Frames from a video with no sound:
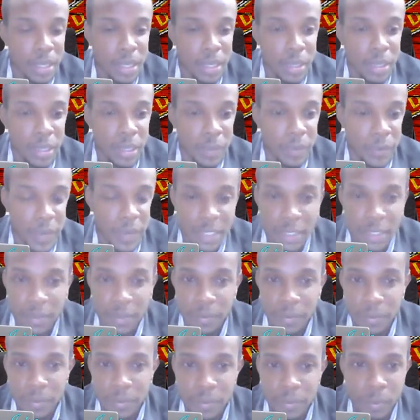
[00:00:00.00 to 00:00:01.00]
the
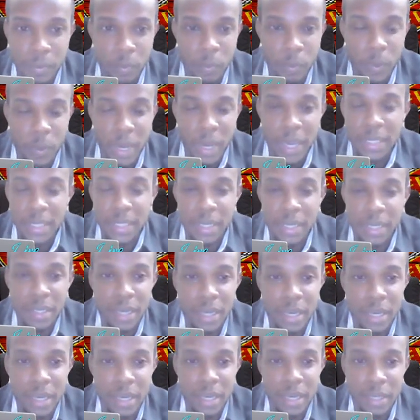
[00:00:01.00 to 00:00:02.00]
defensive wise
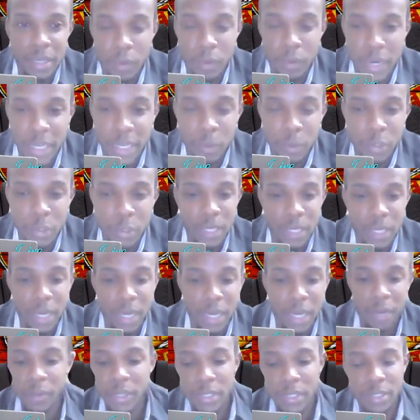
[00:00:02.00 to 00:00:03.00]
and the overall game was just
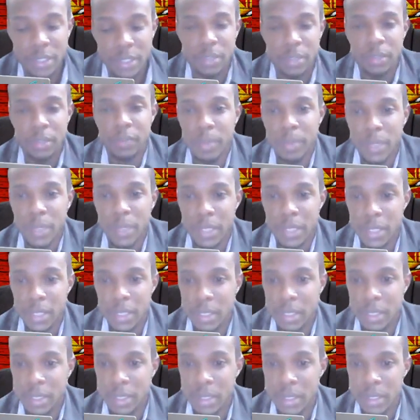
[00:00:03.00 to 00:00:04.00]
average. So for
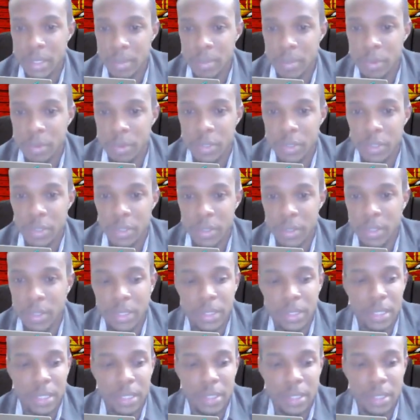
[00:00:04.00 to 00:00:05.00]
me, Bruno
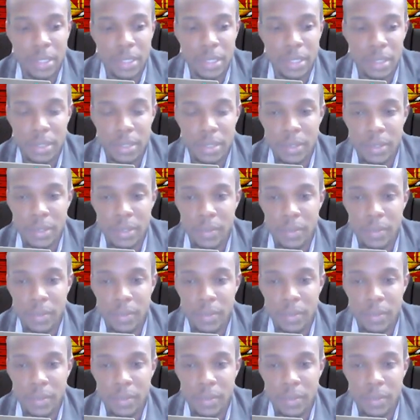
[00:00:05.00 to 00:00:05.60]
is a 6.